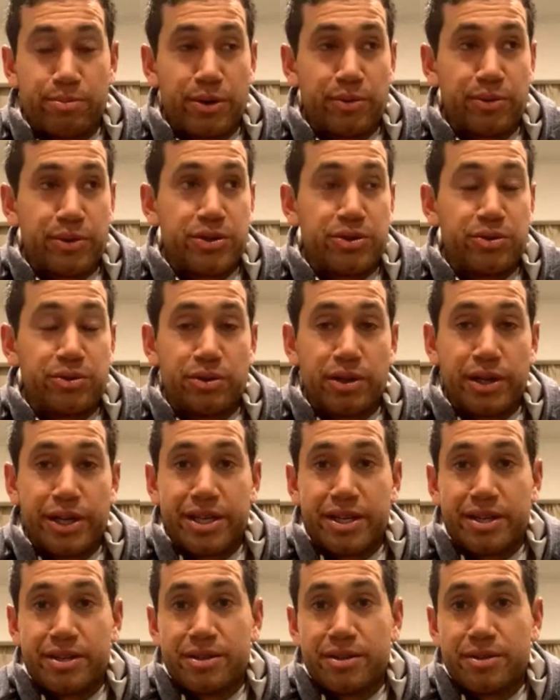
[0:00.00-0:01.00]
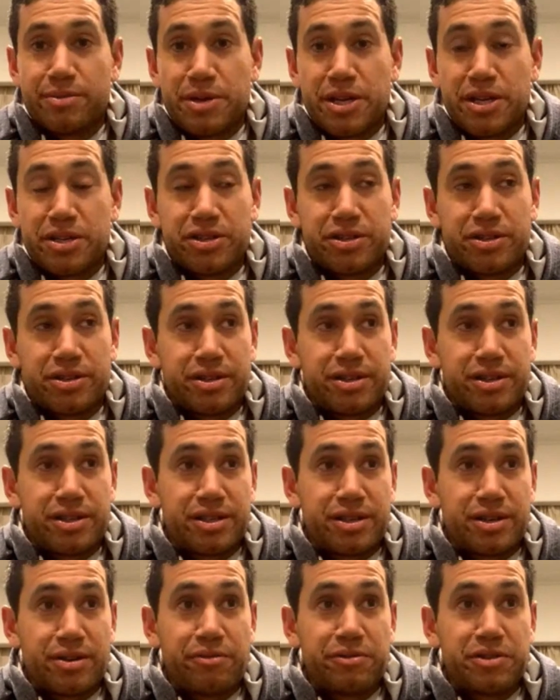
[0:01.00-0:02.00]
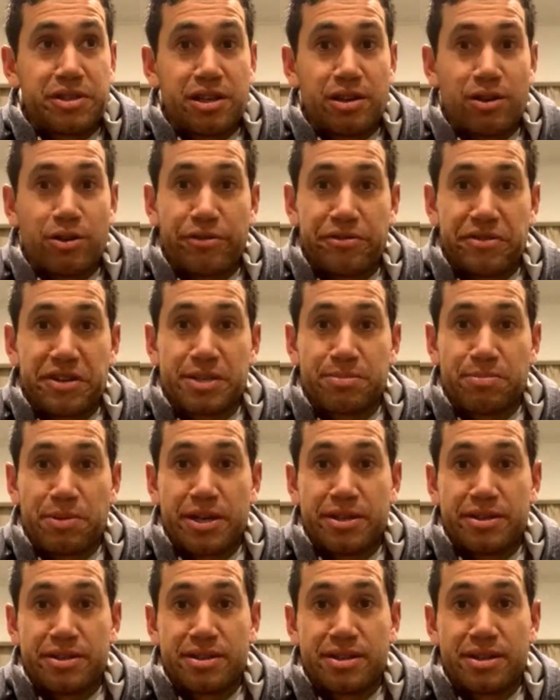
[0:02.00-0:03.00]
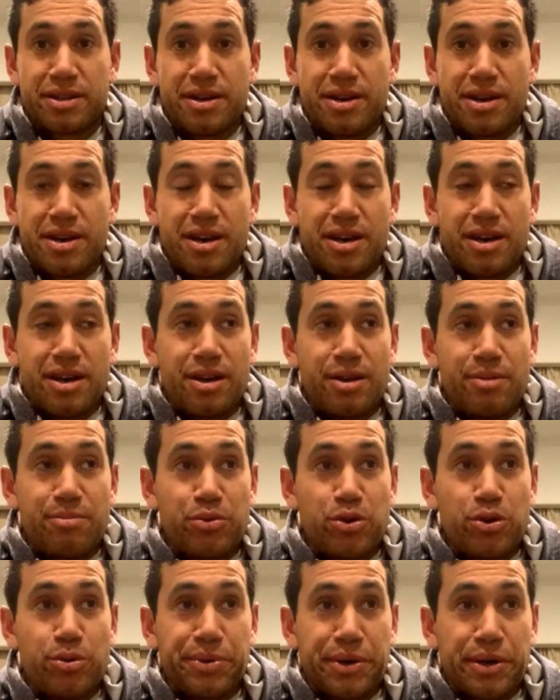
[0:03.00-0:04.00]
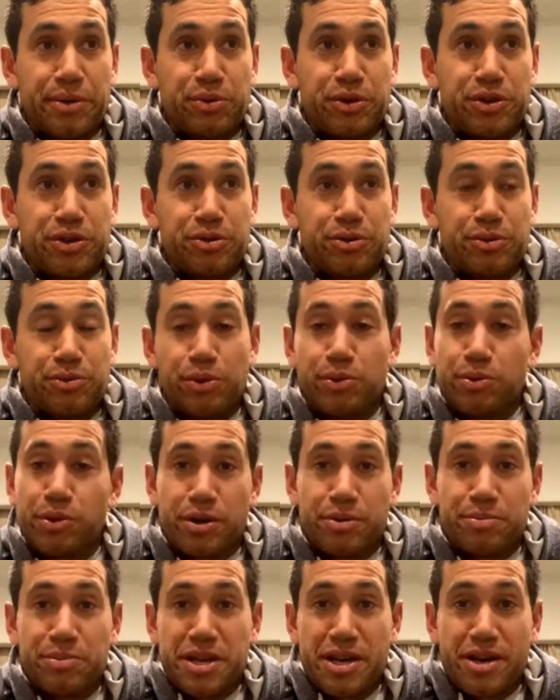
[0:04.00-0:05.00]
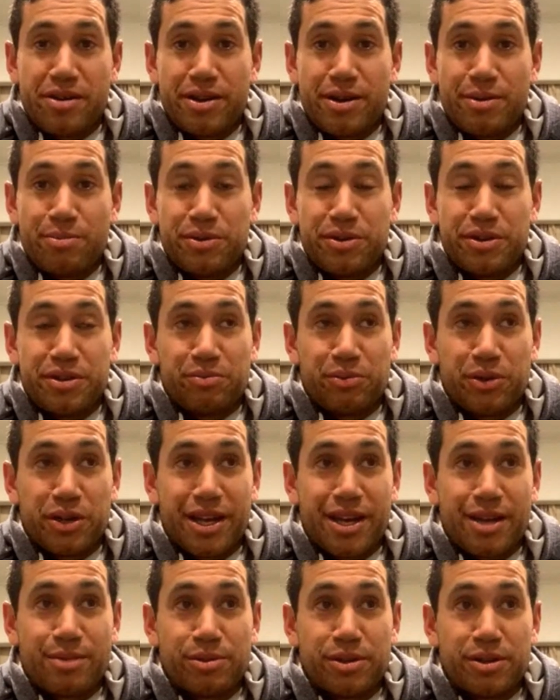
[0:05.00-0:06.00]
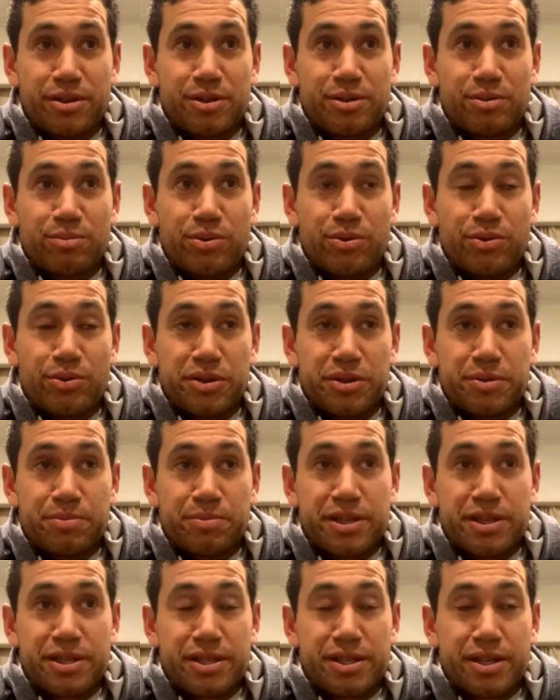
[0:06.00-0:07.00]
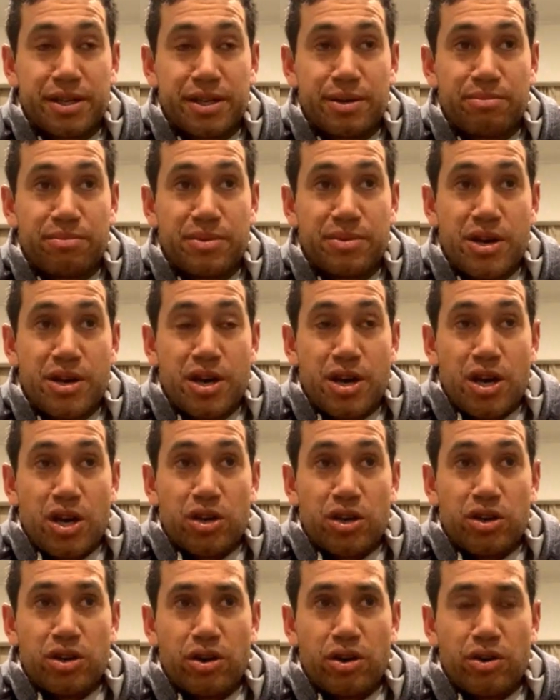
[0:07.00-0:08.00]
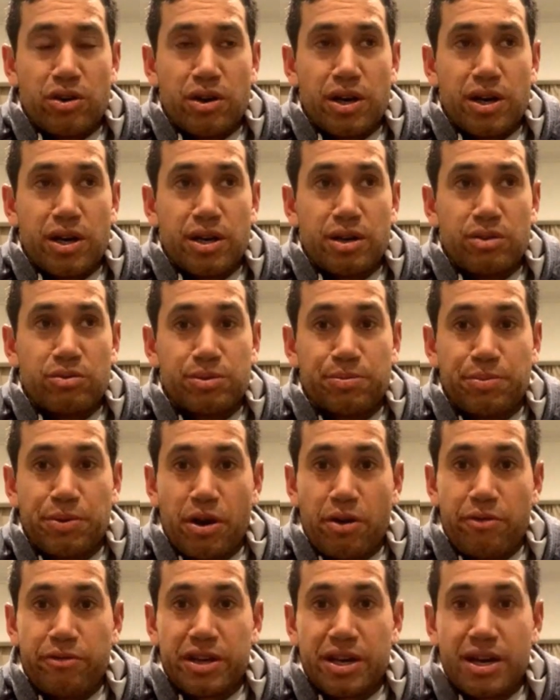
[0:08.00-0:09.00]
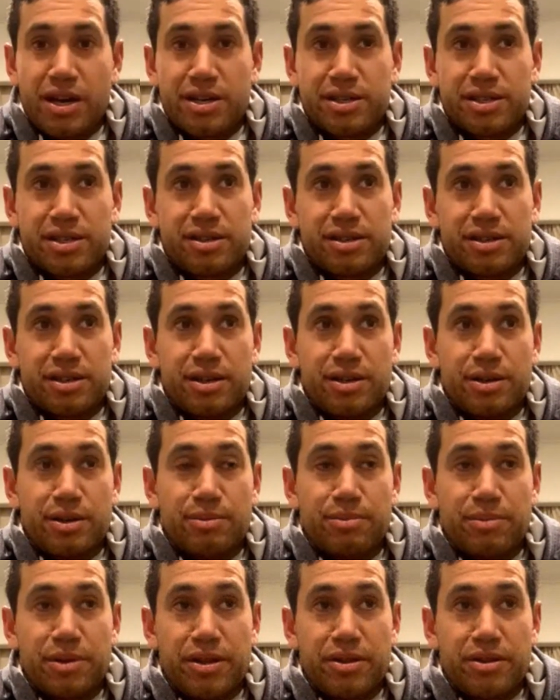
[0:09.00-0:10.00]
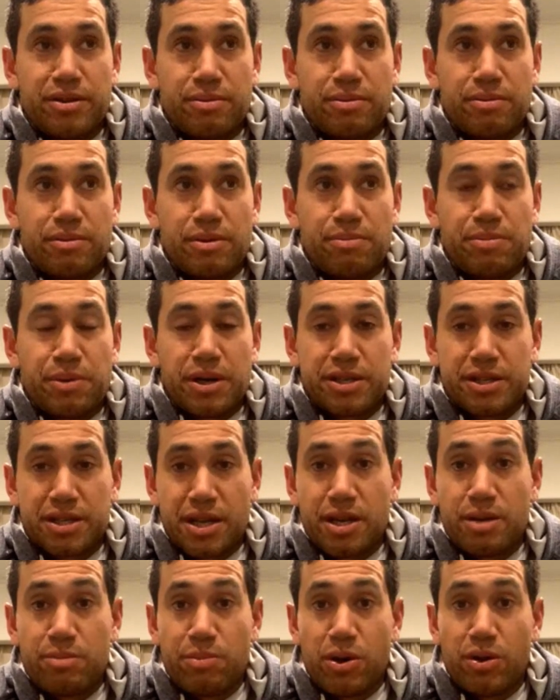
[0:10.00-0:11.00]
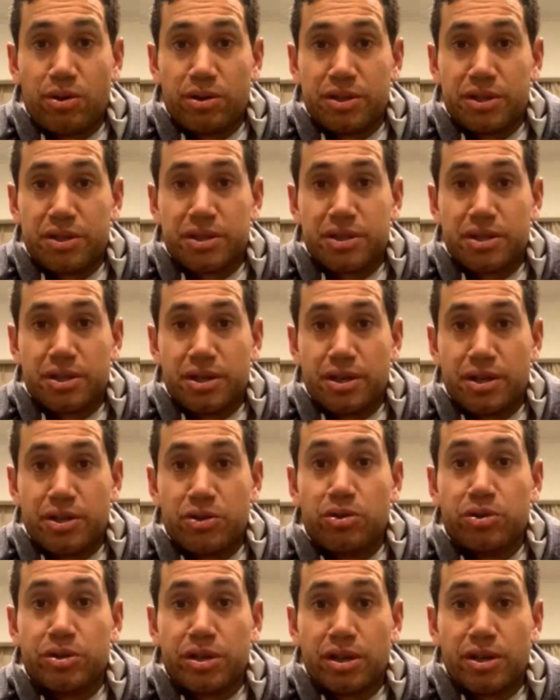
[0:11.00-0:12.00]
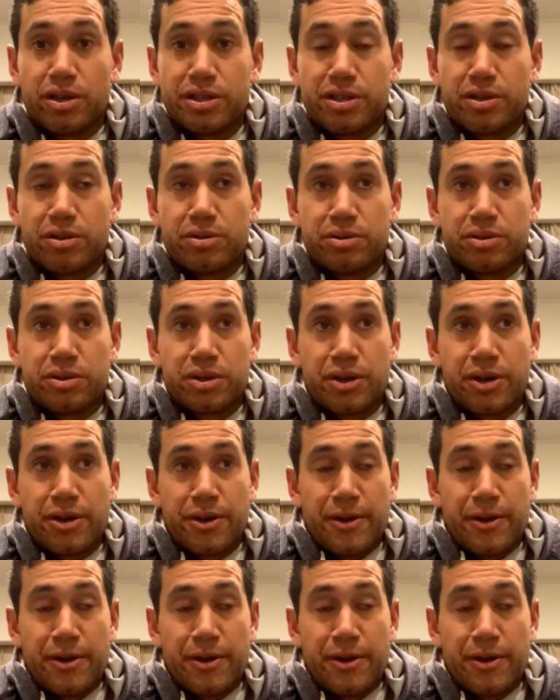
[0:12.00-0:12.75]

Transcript: but we knew leading into the match that obviously a lot of expats. Birmingham, we knew we were going to be outnumbered when it comes to the supporters, but it was a bit overcast, and the Pakistani bowlers utilised that,